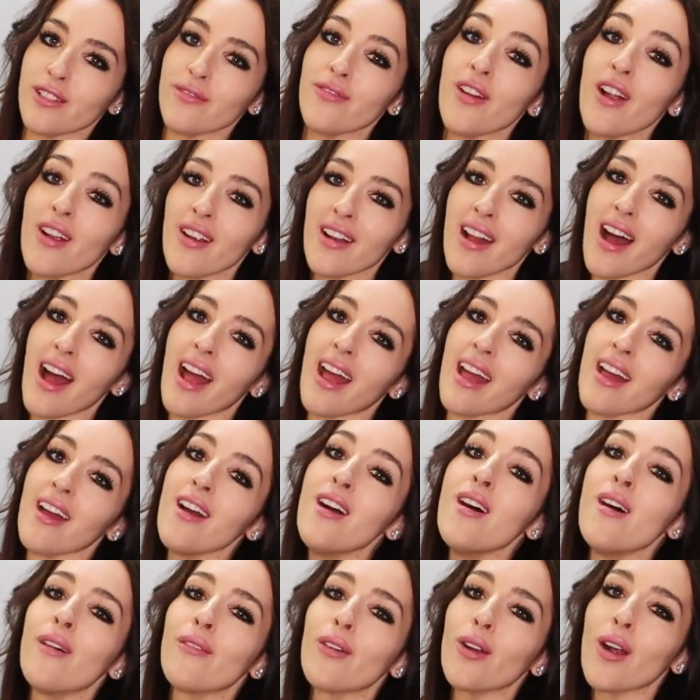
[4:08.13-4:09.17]
Fahrenheit
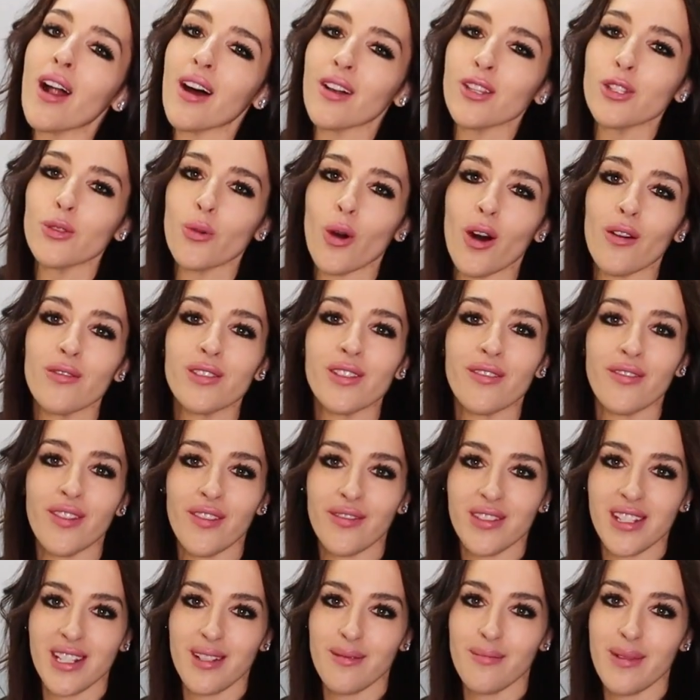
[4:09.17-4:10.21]
for around 12 to
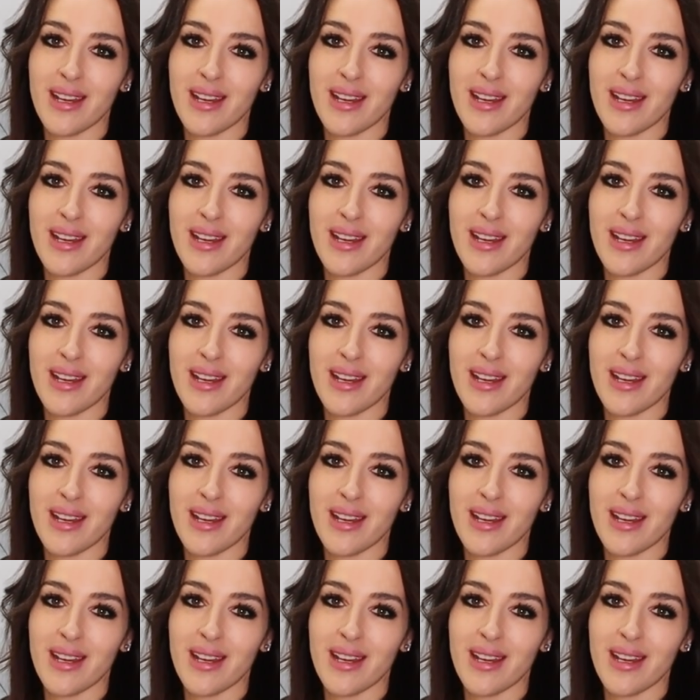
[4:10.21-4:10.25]
15